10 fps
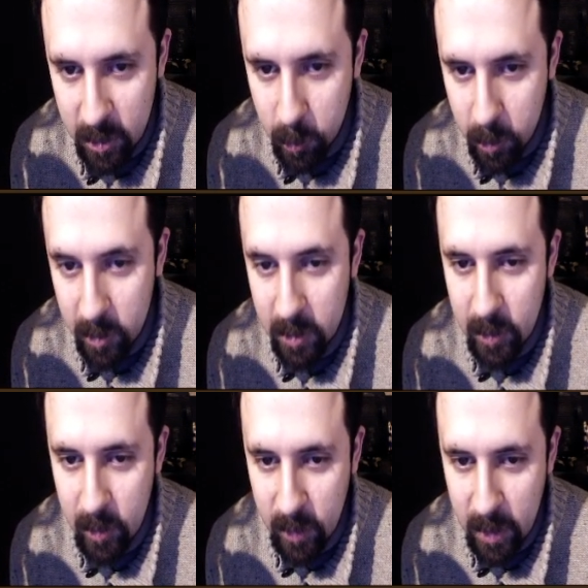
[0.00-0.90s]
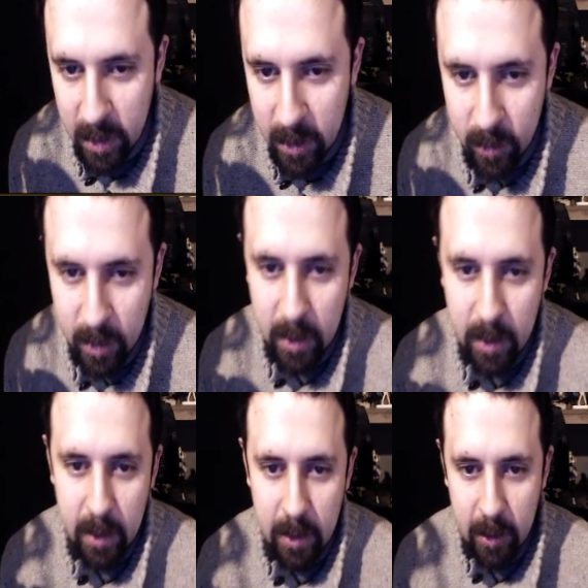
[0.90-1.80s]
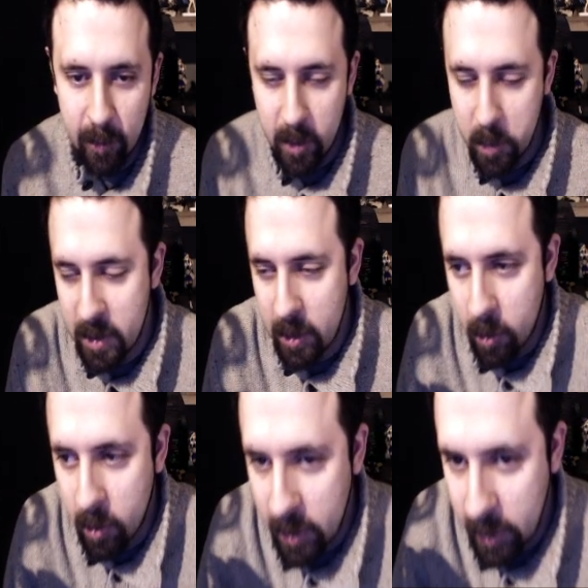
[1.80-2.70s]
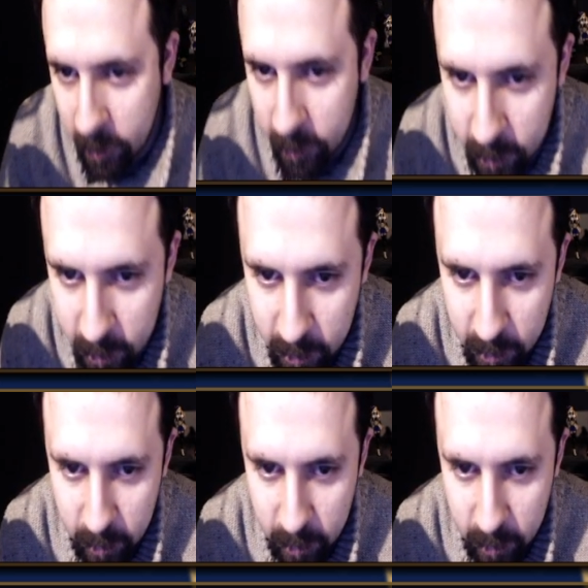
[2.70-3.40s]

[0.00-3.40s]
275, and 50% all killers,